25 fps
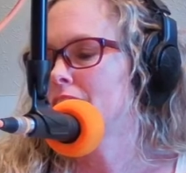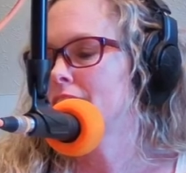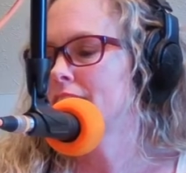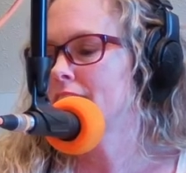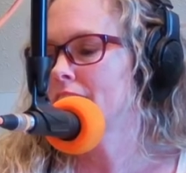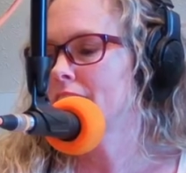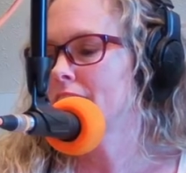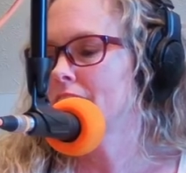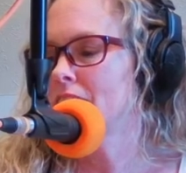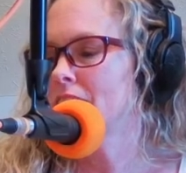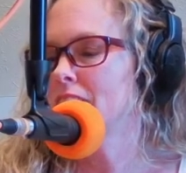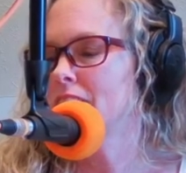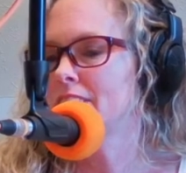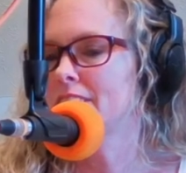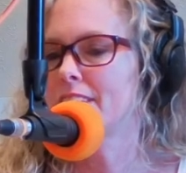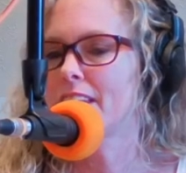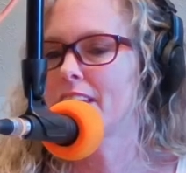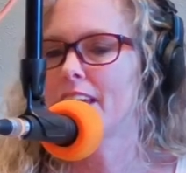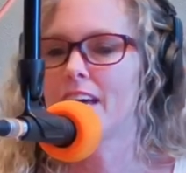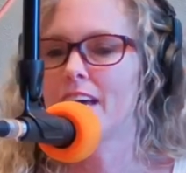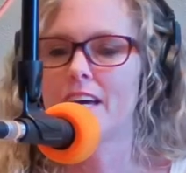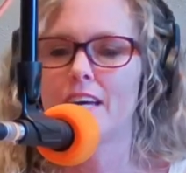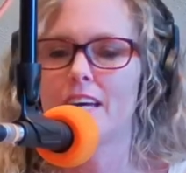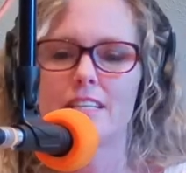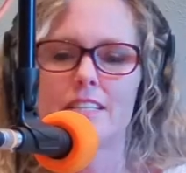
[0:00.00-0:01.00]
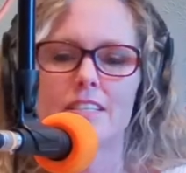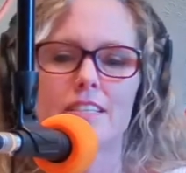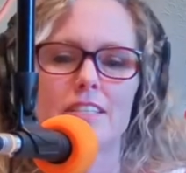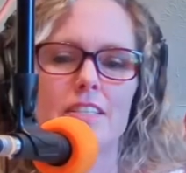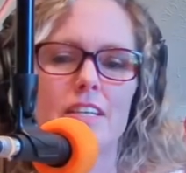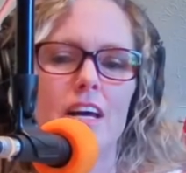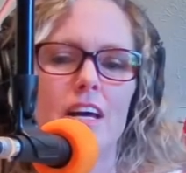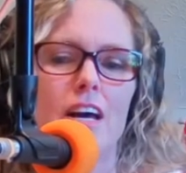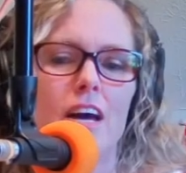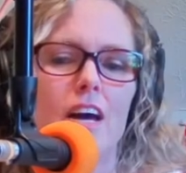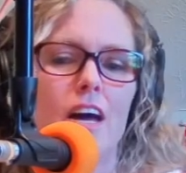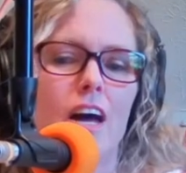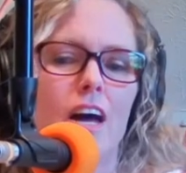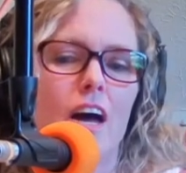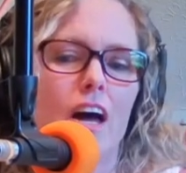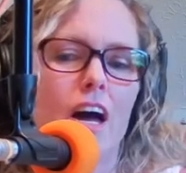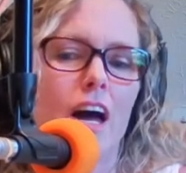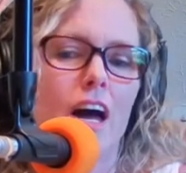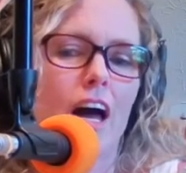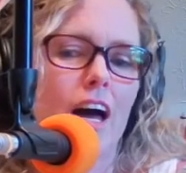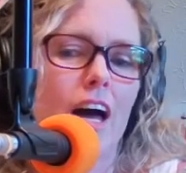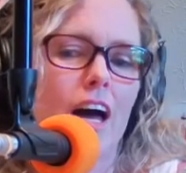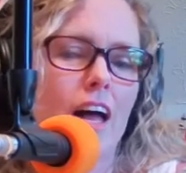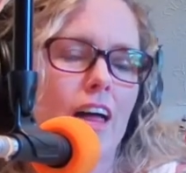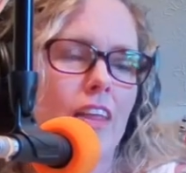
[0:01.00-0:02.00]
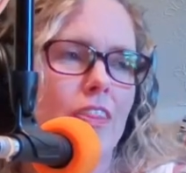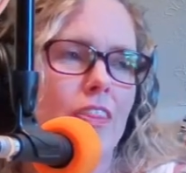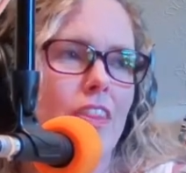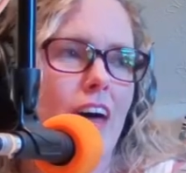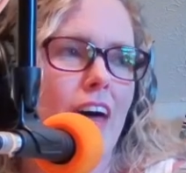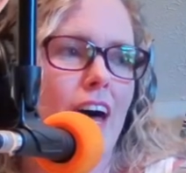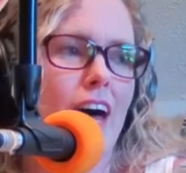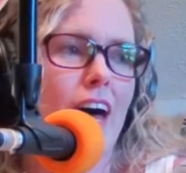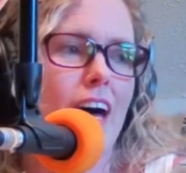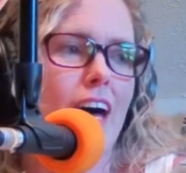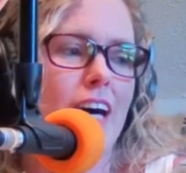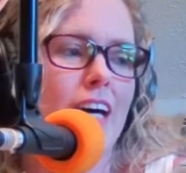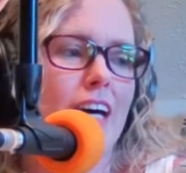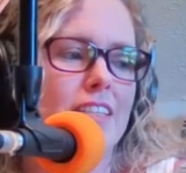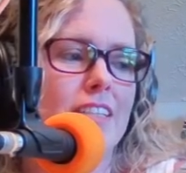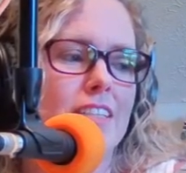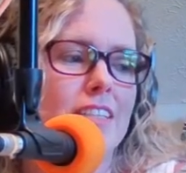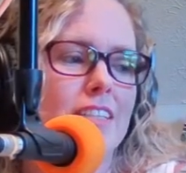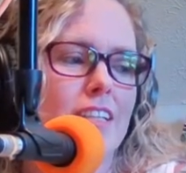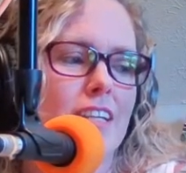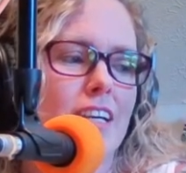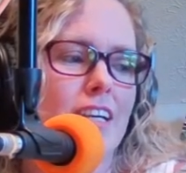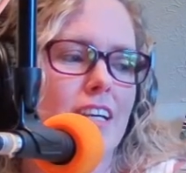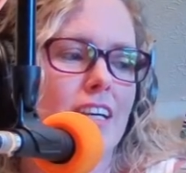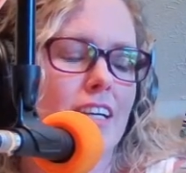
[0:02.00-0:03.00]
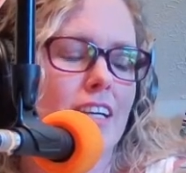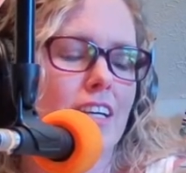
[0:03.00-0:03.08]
Sara says that